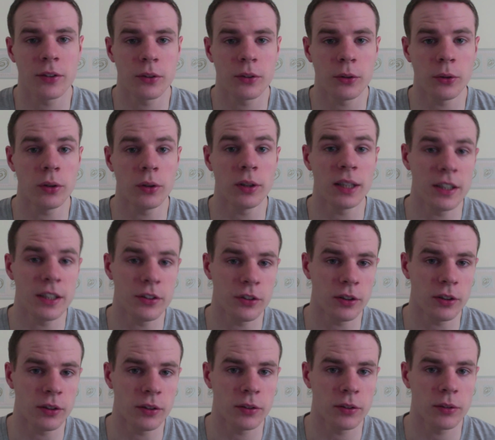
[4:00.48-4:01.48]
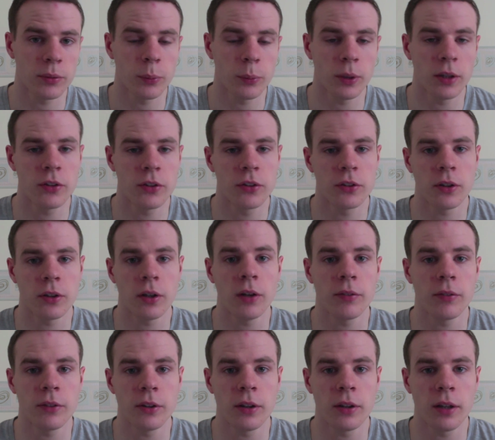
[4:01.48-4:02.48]
or lesions, which
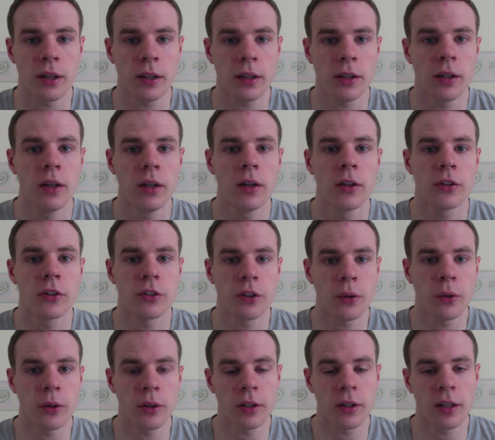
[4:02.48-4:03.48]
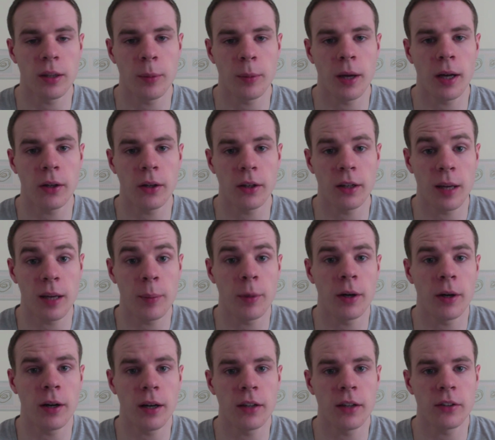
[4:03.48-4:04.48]
often are shown on an
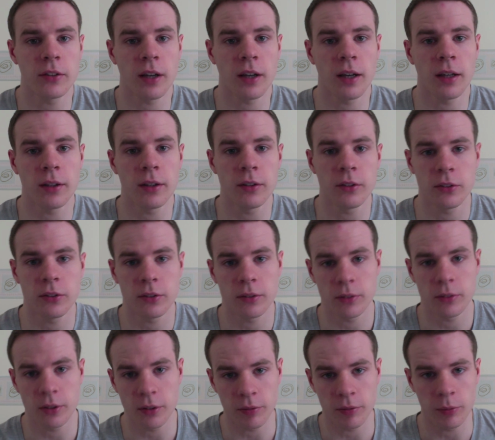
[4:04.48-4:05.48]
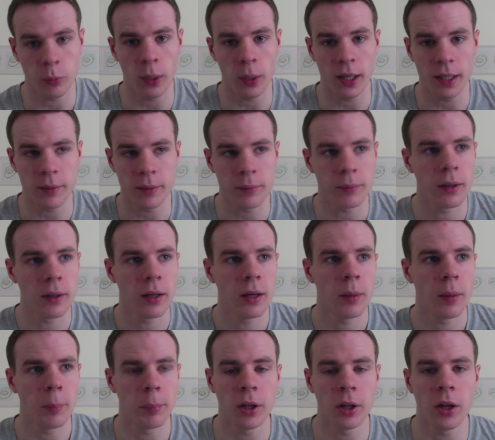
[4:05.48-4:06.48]
MRI scan as sort of white
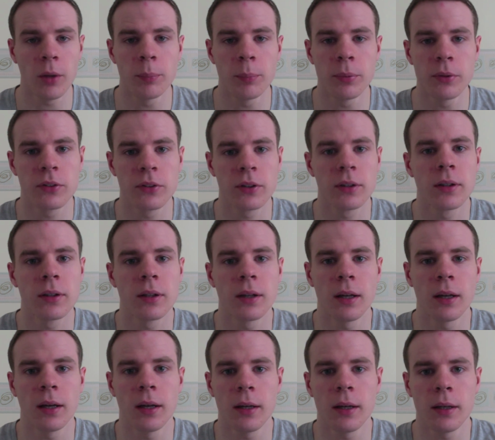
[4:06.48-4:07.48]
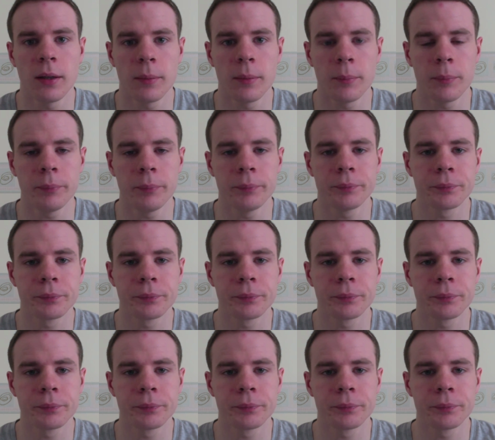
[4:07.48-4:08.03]
blobs. And